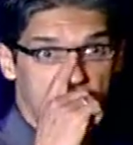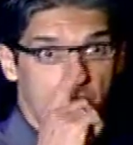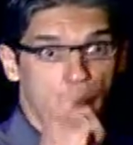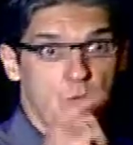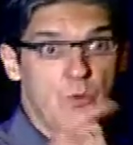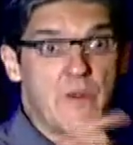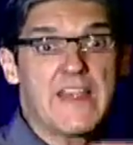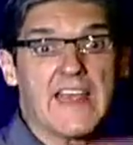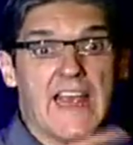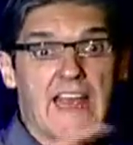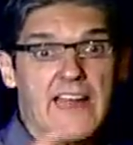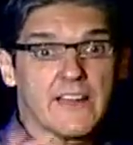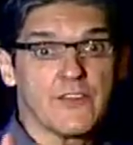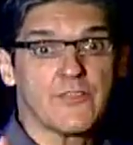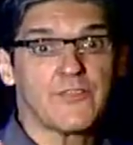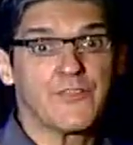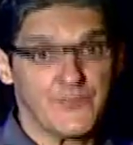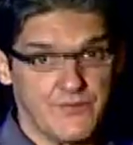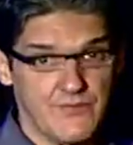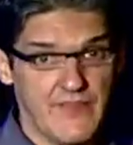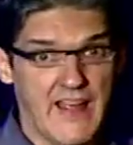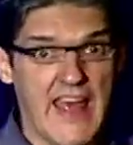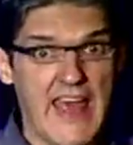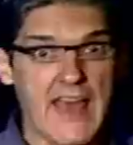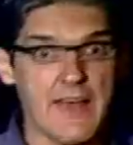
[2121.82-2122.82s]
we kind of
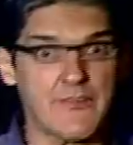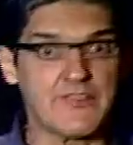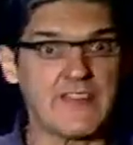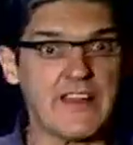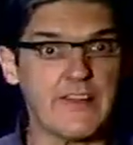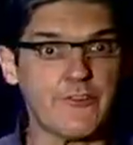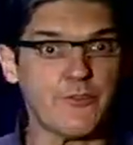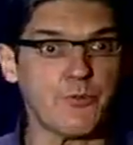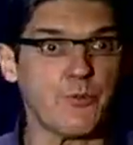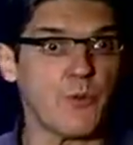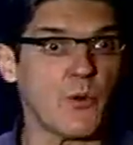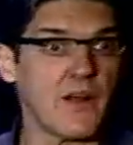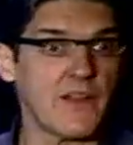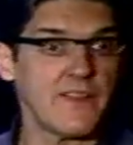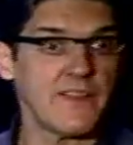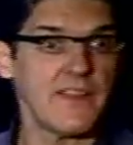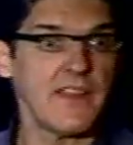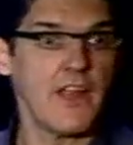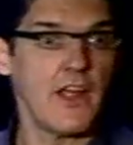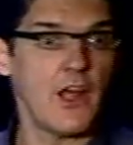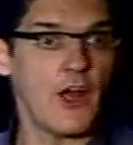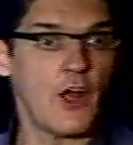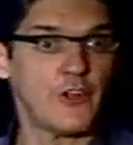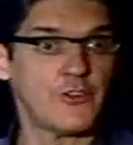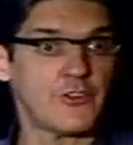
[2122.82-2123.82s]
have this one
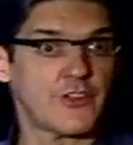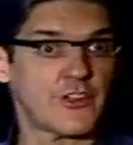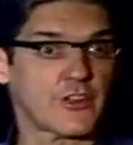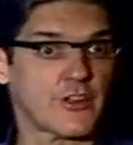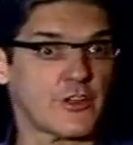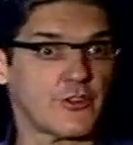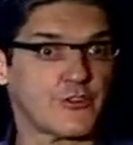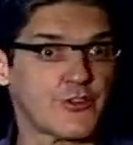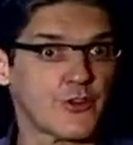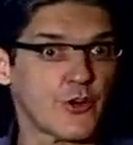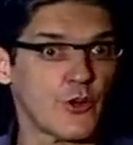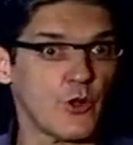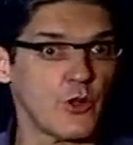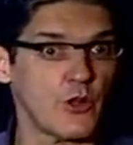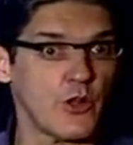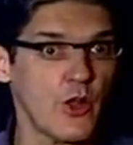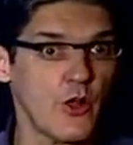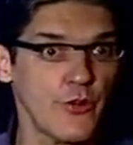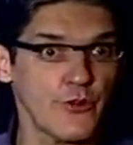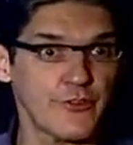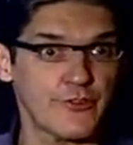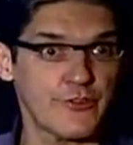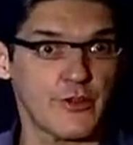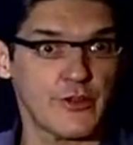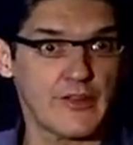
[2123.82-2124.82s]
under control
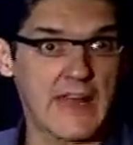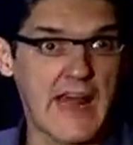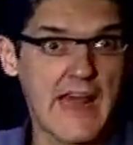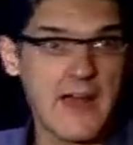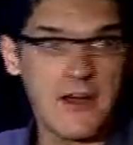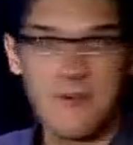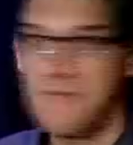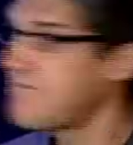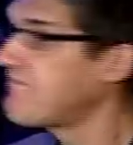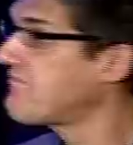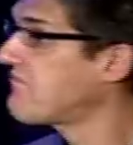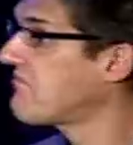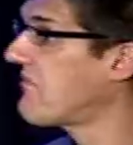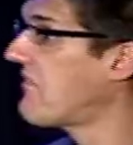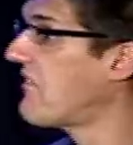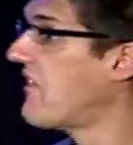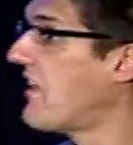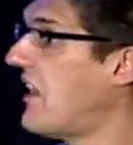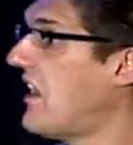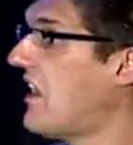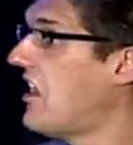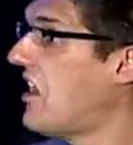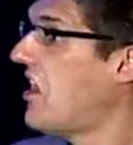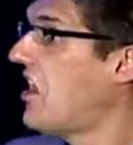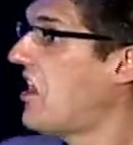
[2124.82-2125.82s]
also now.
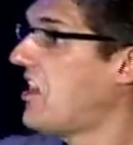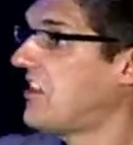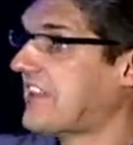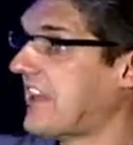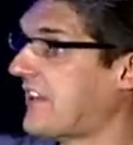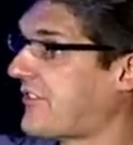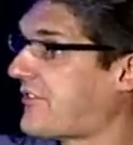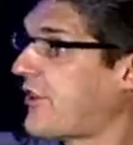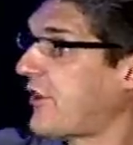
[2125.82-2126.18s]
There's